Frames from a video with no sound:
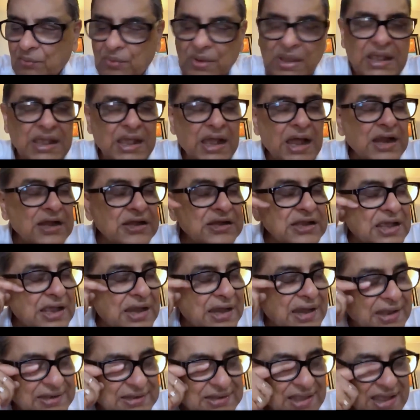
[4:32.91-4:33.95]
We can't
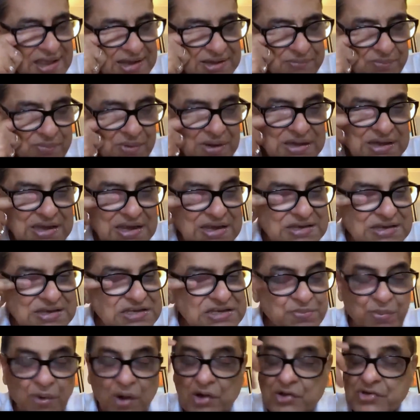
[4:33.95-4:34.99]
collect that, but it is
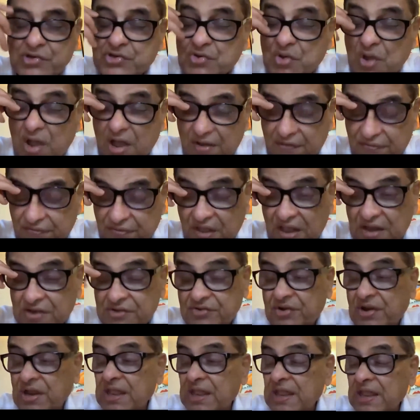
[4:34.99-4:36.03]
brought to our
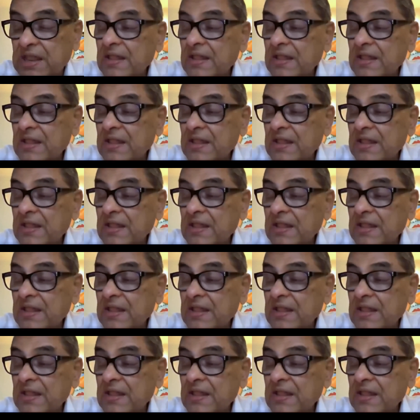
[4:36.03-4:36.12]
factory.